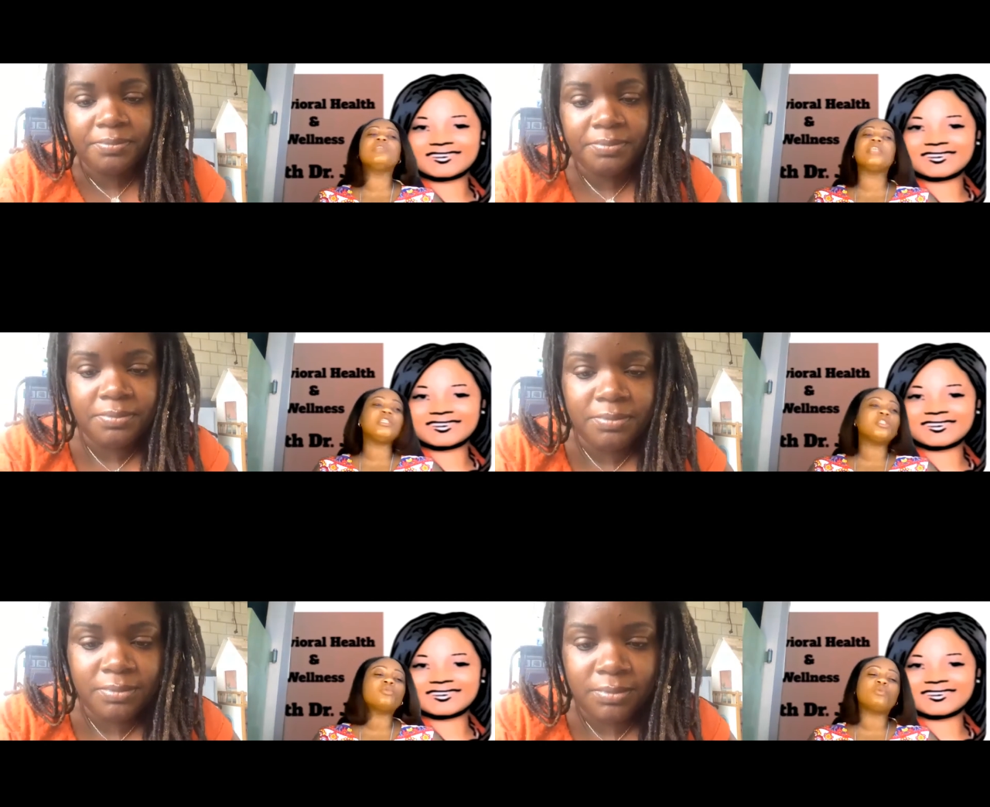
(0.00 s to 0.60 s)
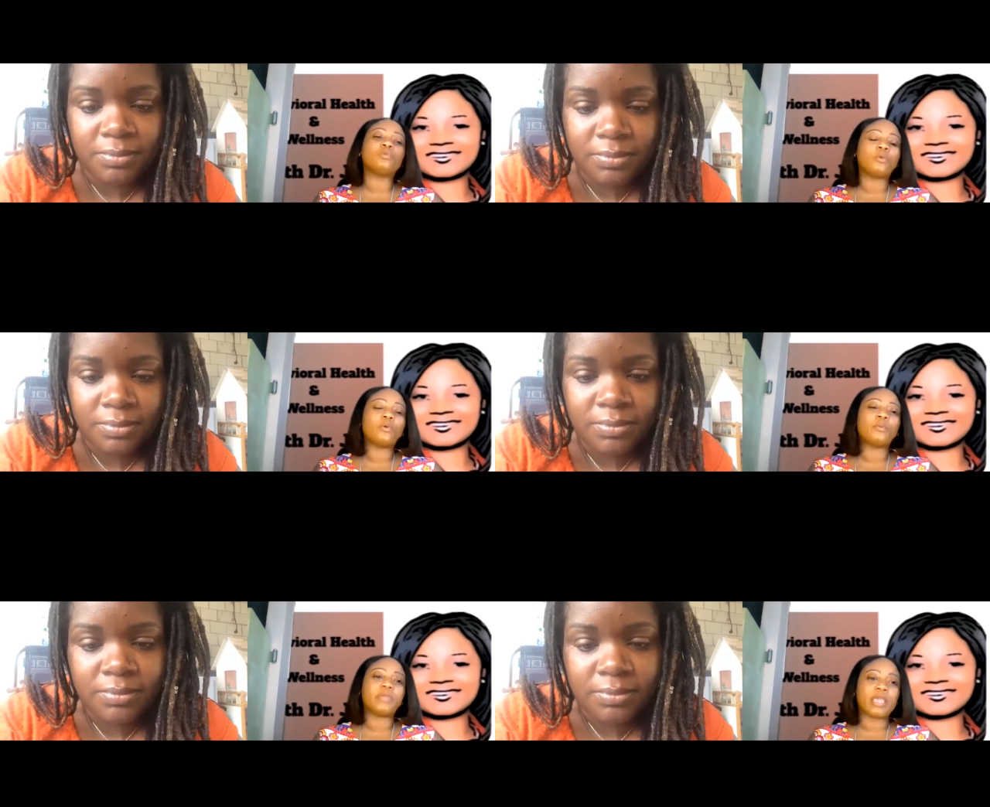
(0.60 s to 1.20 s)
Speaker 1: need to
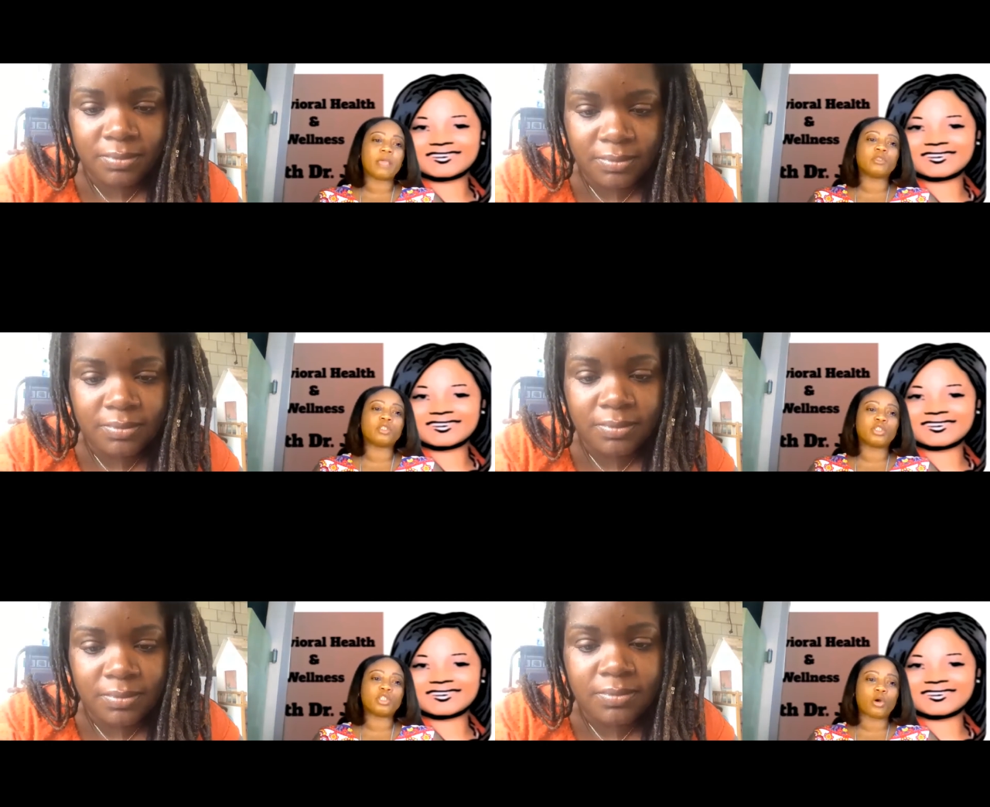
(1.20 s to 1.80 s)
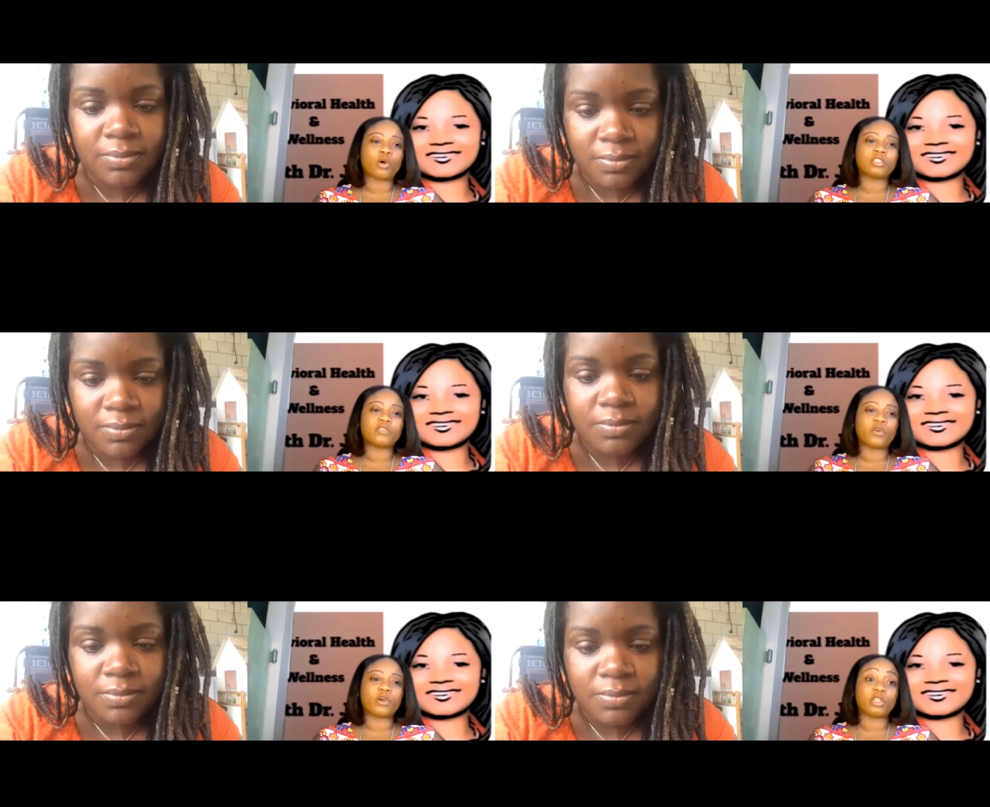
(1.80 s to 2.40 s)
be able to charge for